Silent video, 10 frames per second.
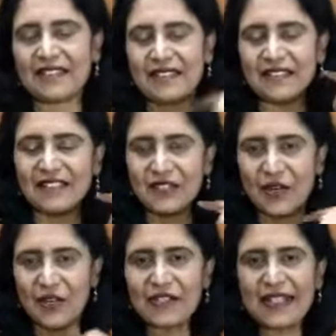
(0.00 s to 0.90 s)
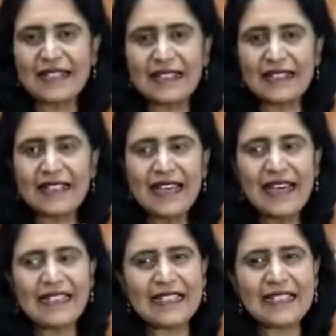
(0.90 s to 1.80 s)
This and this goes. And
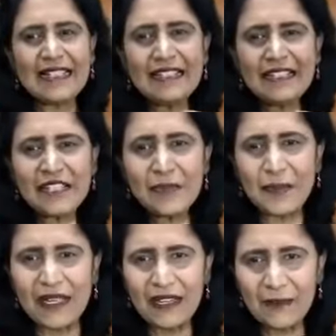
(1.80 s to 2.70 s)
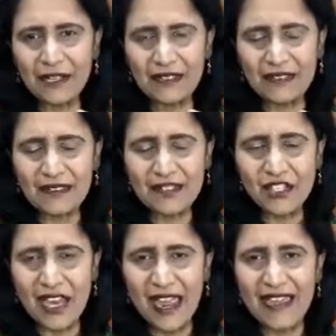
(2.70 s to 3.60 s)
just a little spiel about this
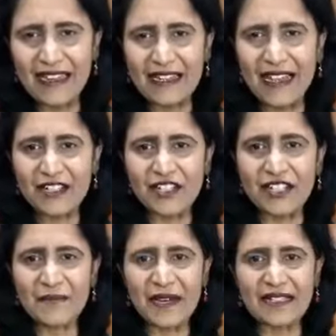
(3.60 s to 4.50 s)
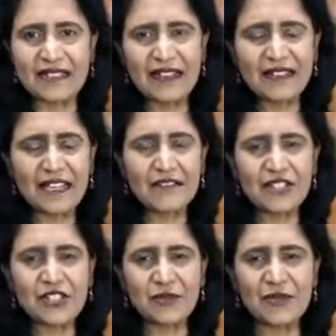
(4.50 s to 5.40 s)
chain. Actually, my son gave
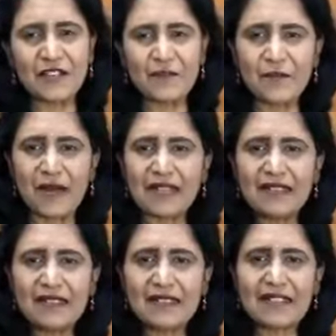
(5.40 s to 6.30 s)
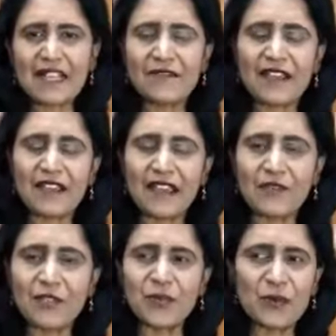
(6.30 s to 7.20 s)
it to me for Mother's Day when he
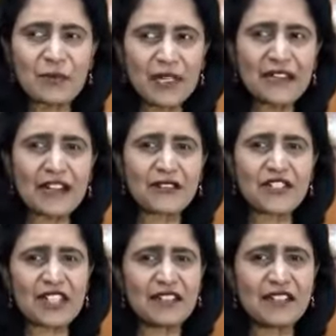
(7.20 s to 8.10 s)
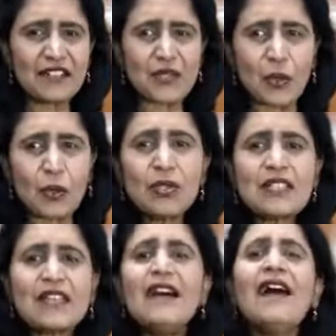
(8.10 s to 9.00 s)
was probably around 10 years old.